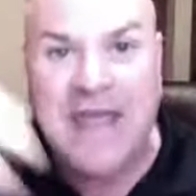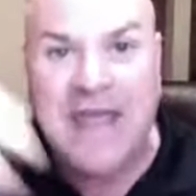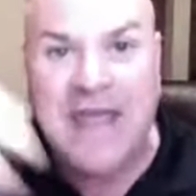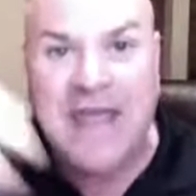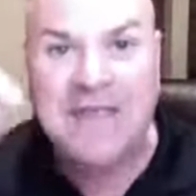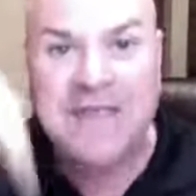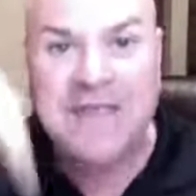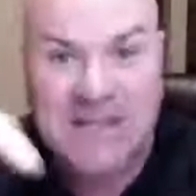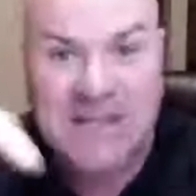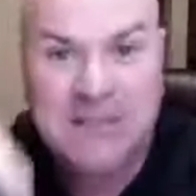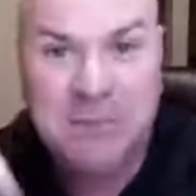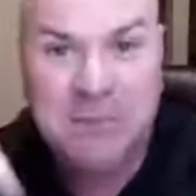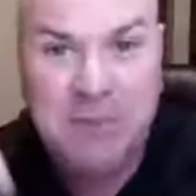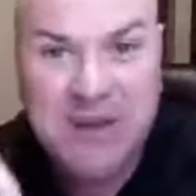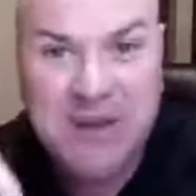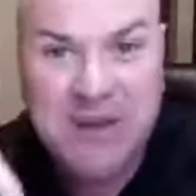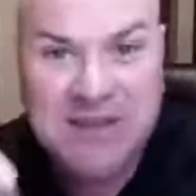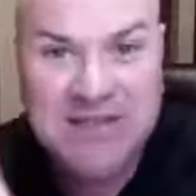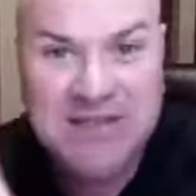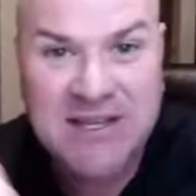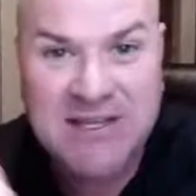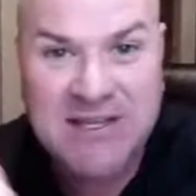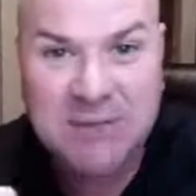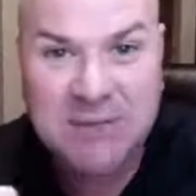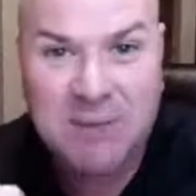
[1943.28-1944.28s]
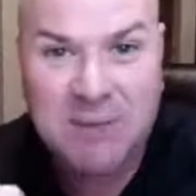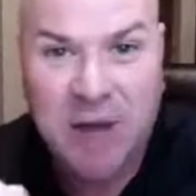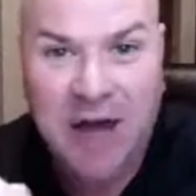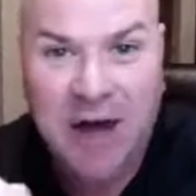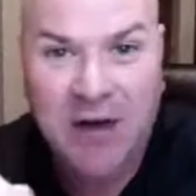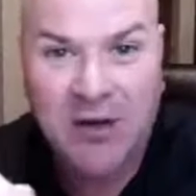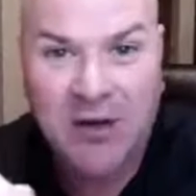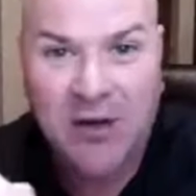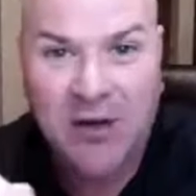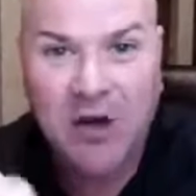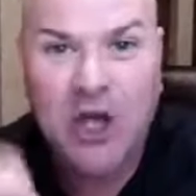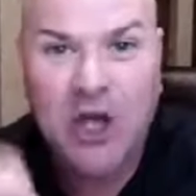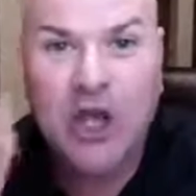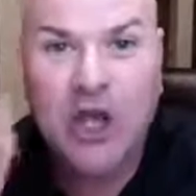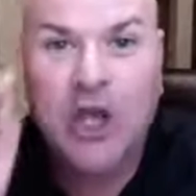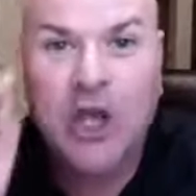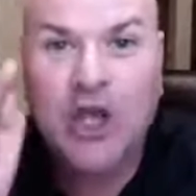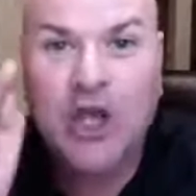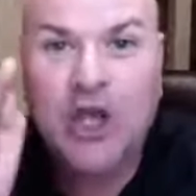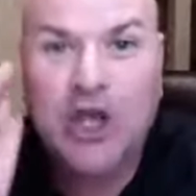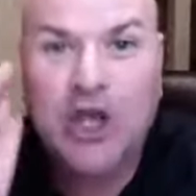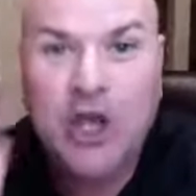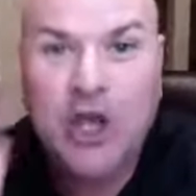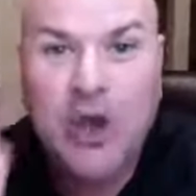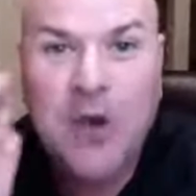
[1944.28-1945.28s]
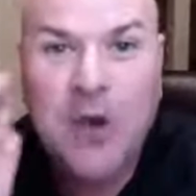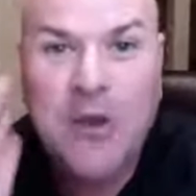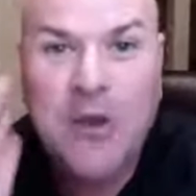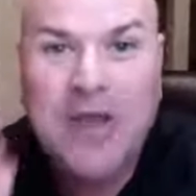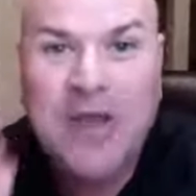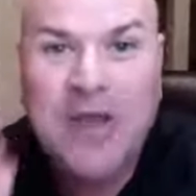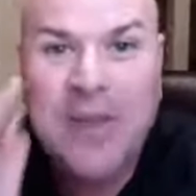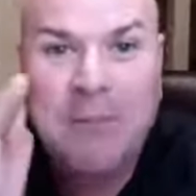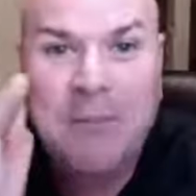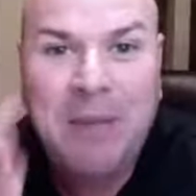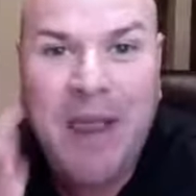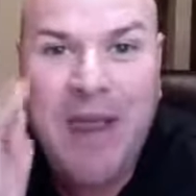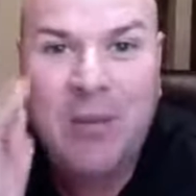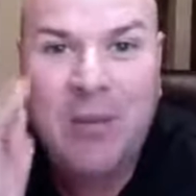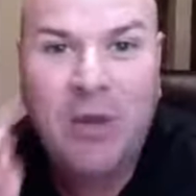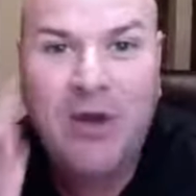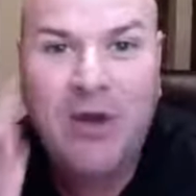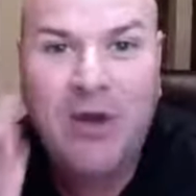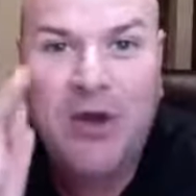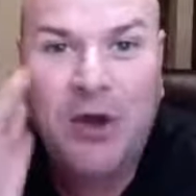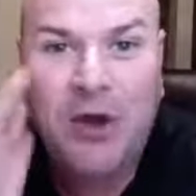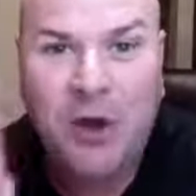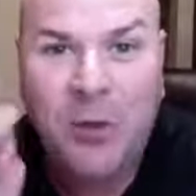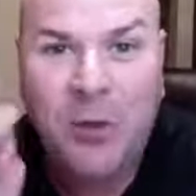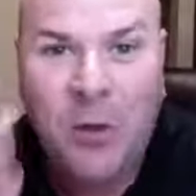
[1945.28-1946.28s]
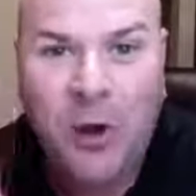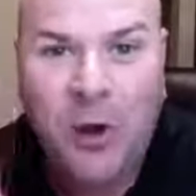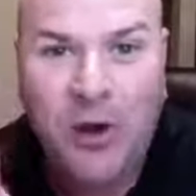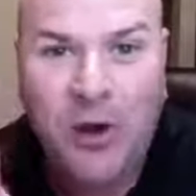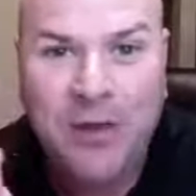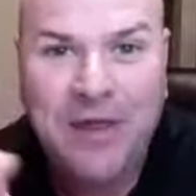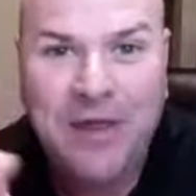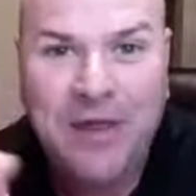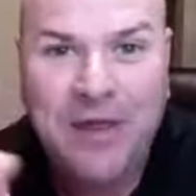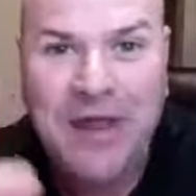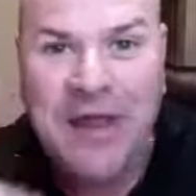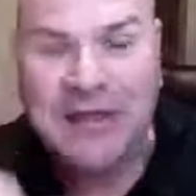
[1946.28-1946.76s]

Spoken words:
this business model, you get paid what you're worth.